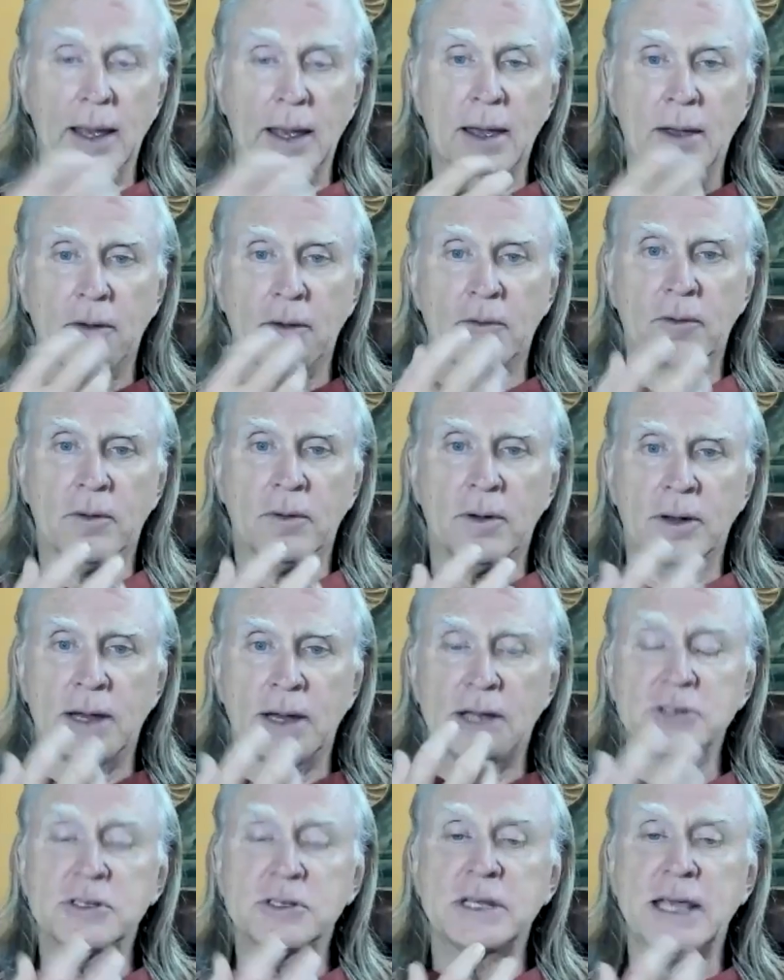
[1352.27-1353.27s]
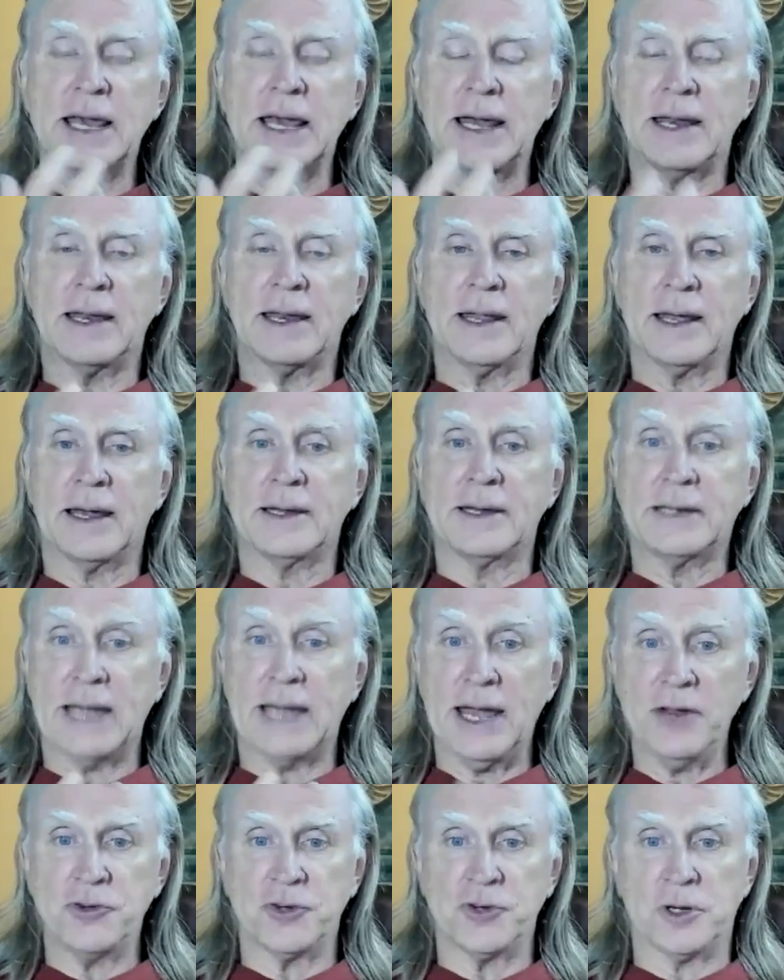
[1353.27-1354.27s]
it doesn't get
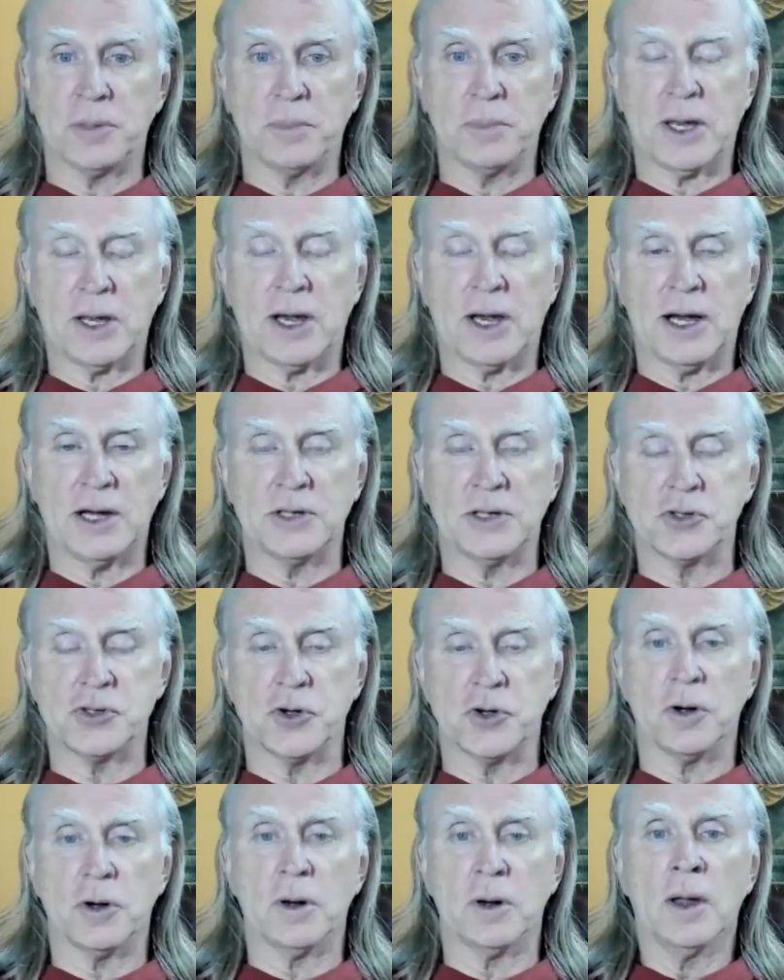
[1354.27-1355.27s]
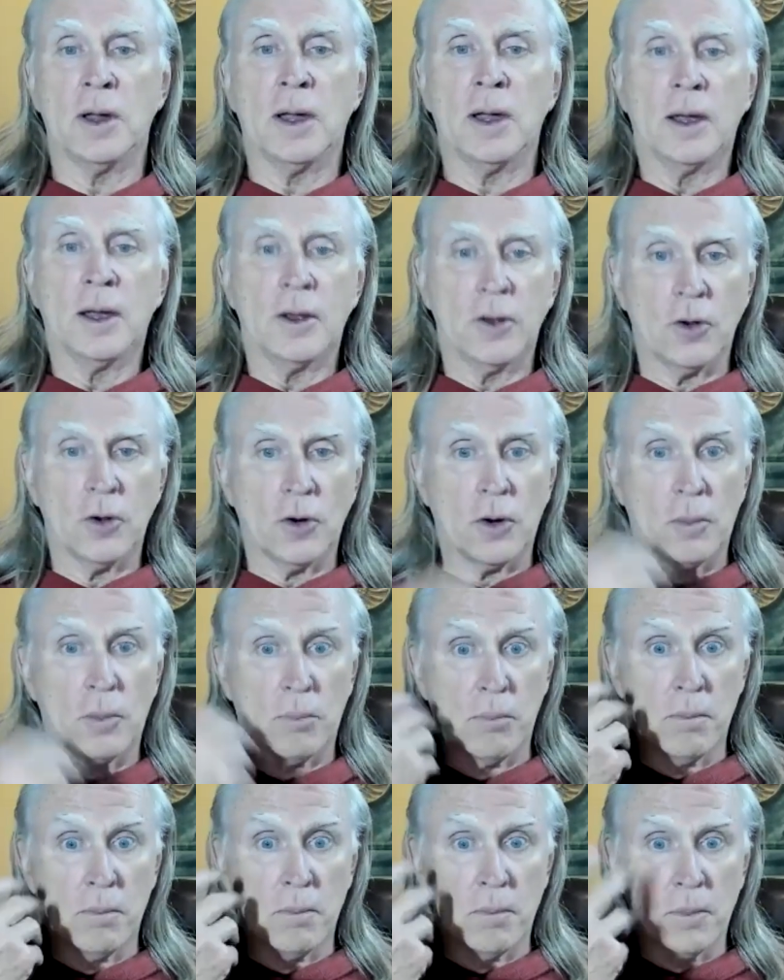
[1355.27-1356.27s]
attention because your
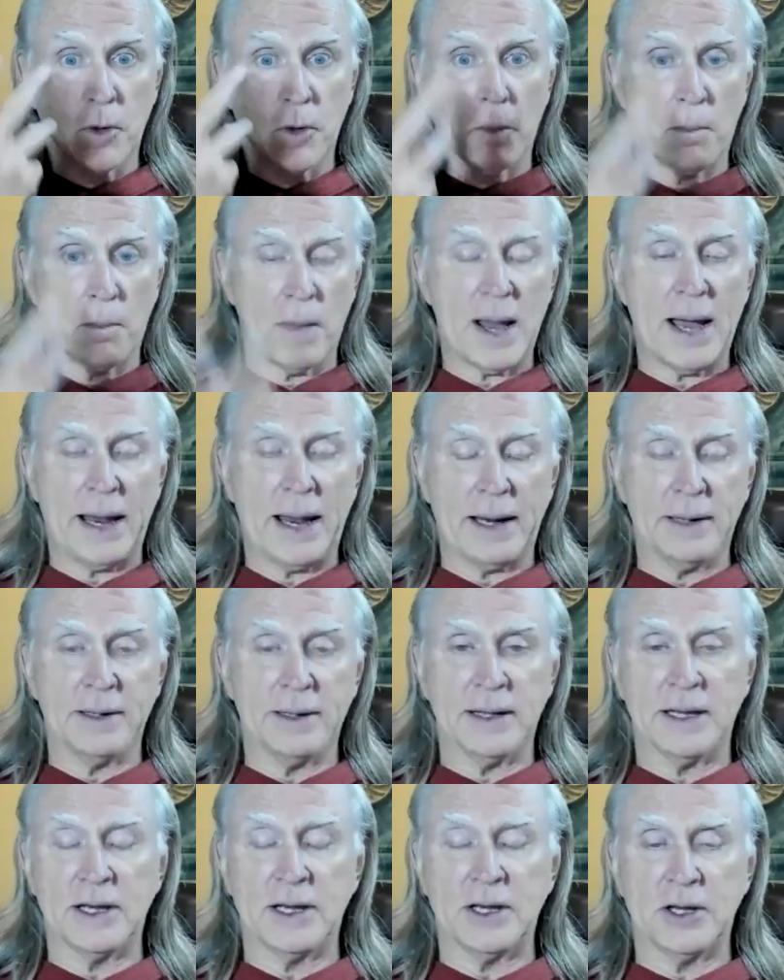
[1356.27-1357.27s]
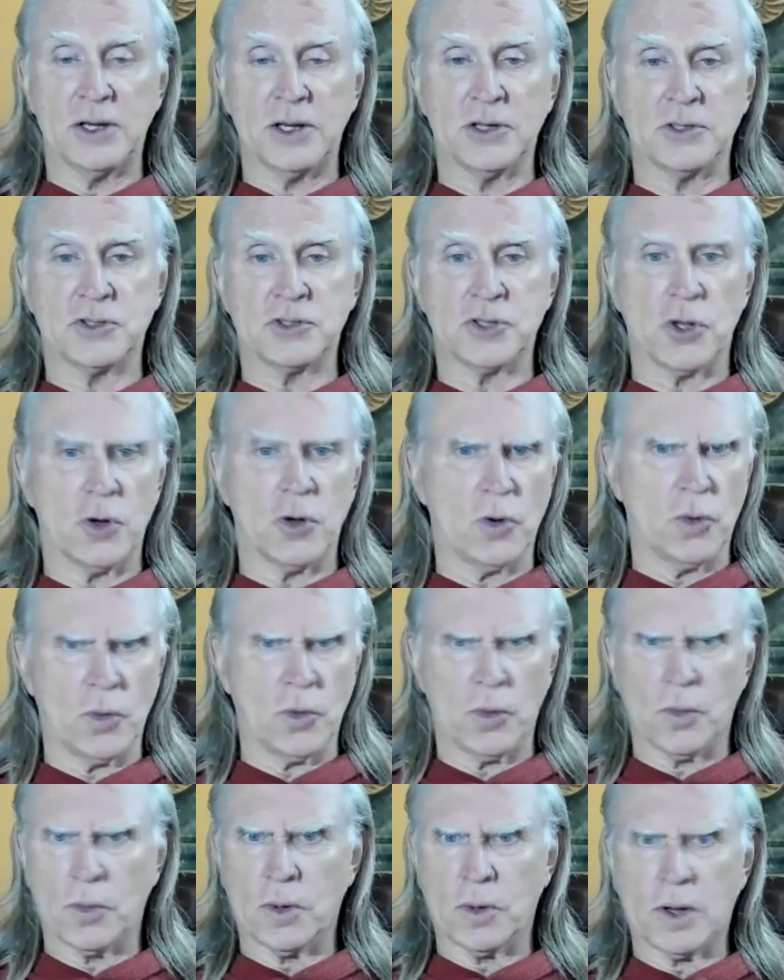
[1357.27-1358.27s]
your your mind is
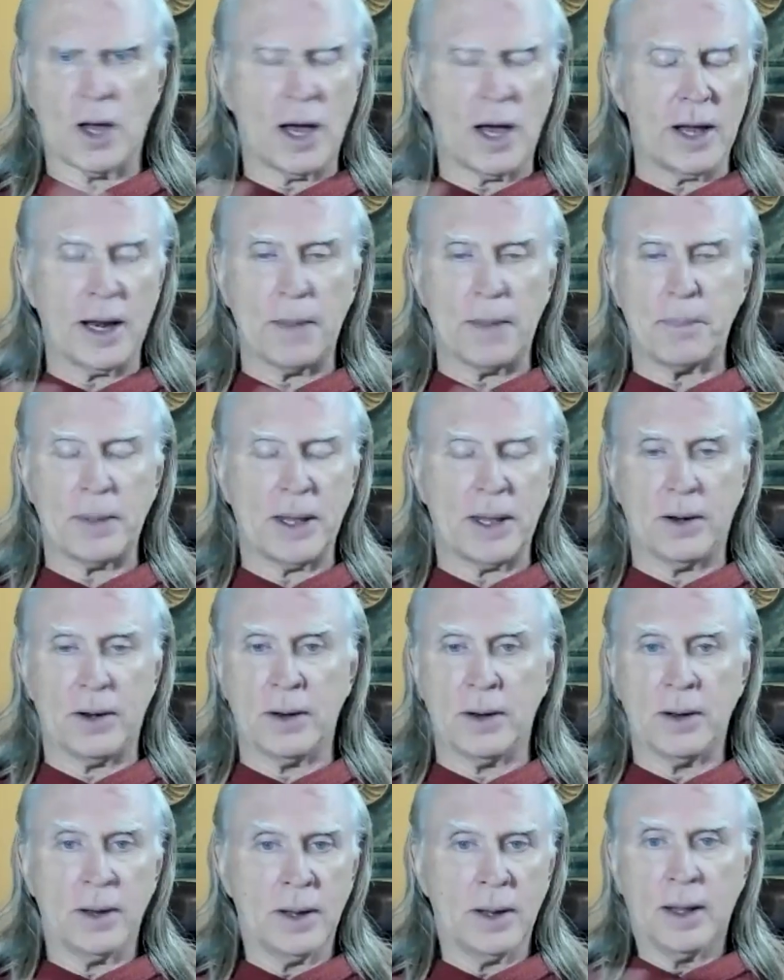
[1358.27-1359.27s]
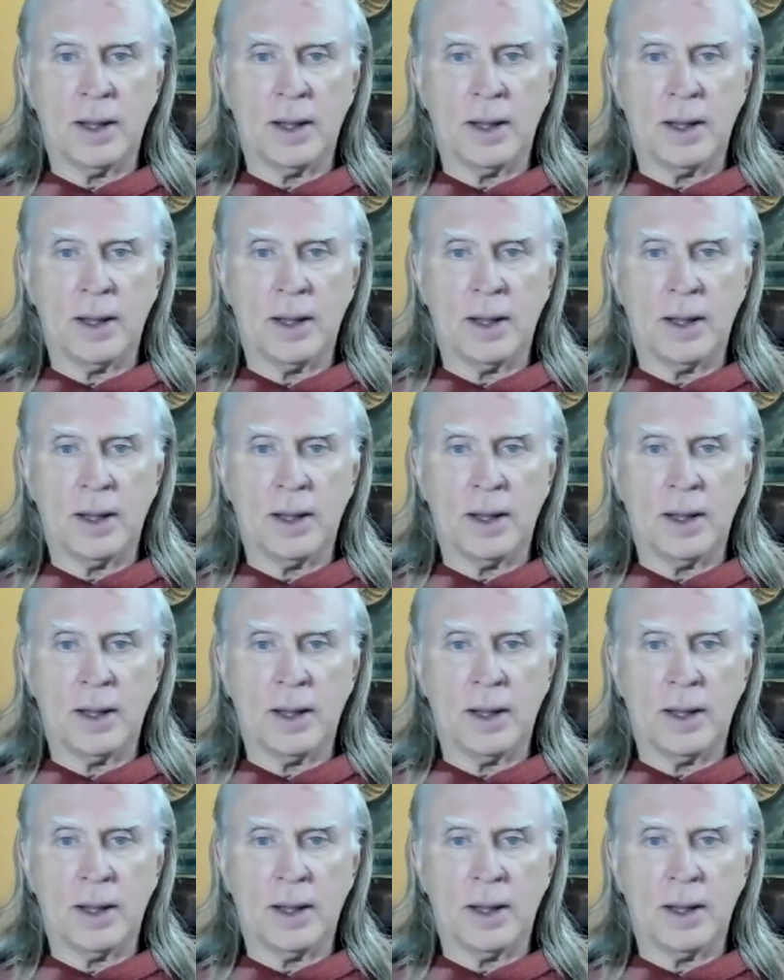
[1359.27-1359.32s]
so caught up in